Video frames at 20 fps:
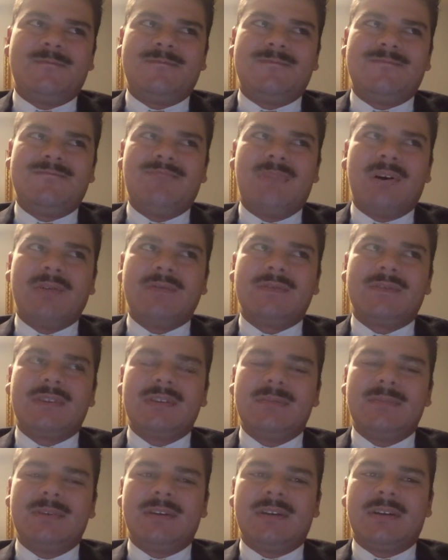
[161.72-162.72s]

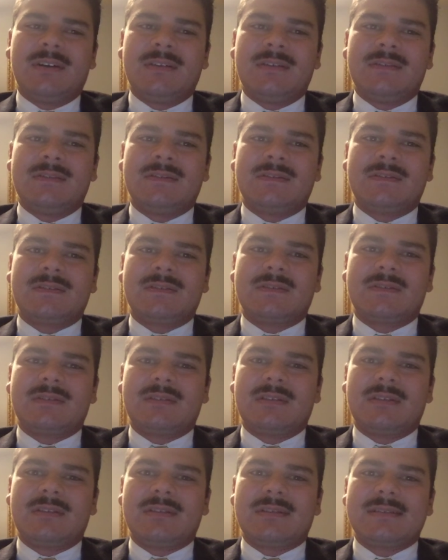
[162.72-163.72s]
mostly because
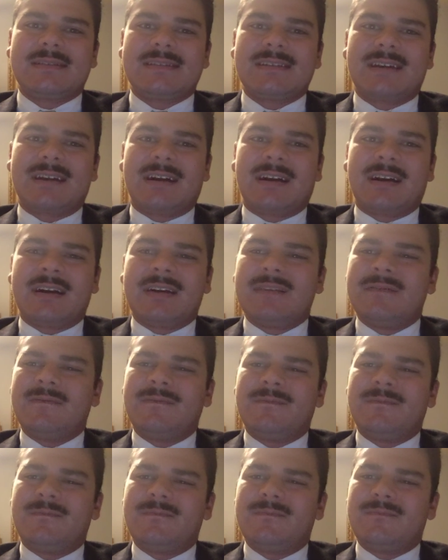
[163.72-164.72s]

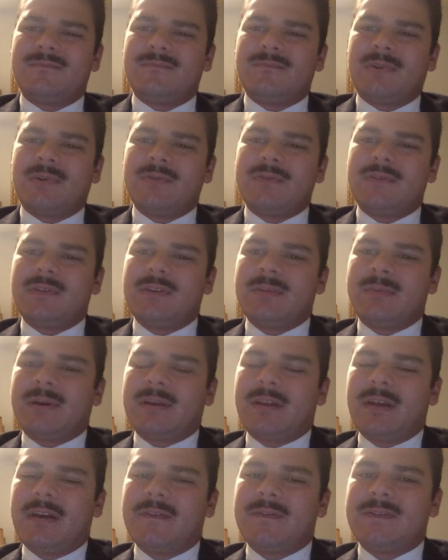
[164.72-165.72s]
I've mostly in my
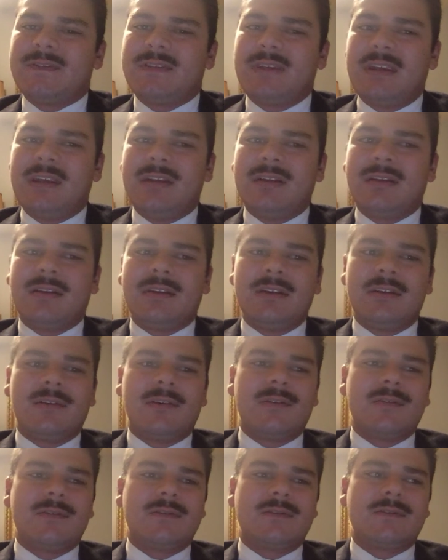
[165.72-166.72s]
life seen
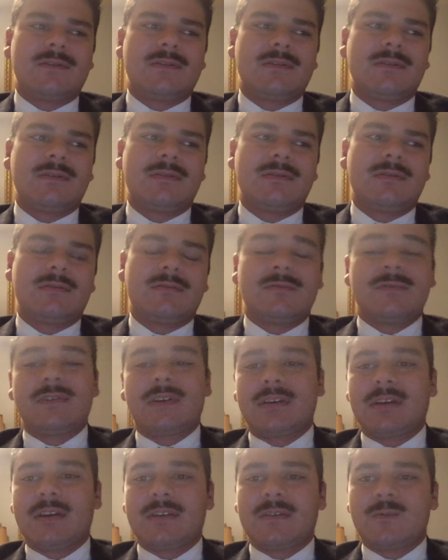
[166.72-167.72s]
leaders, which
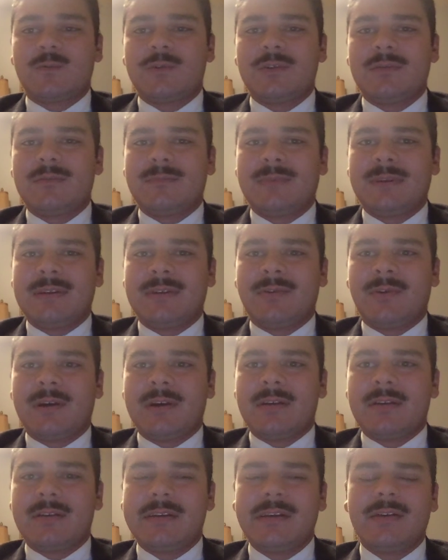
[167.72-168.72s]
I guess wouldn't be
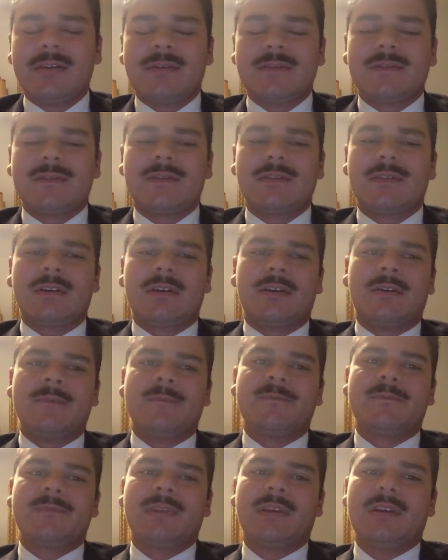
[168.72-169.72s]
great leaders,
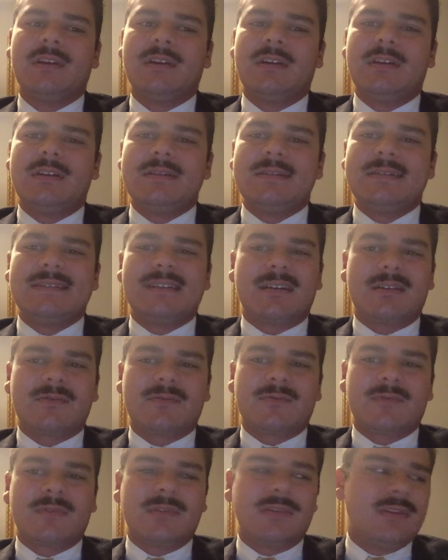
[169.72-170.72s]
not
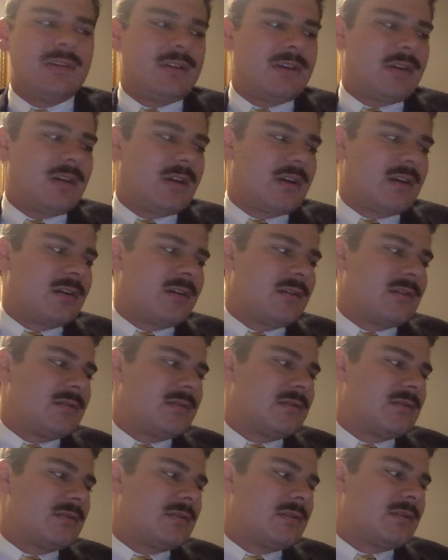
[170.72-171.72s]
really care
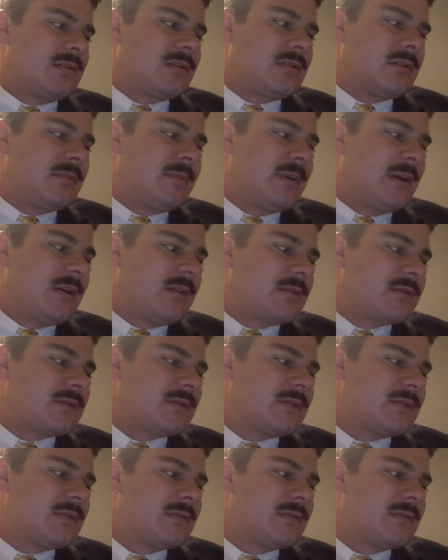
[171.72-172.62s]
about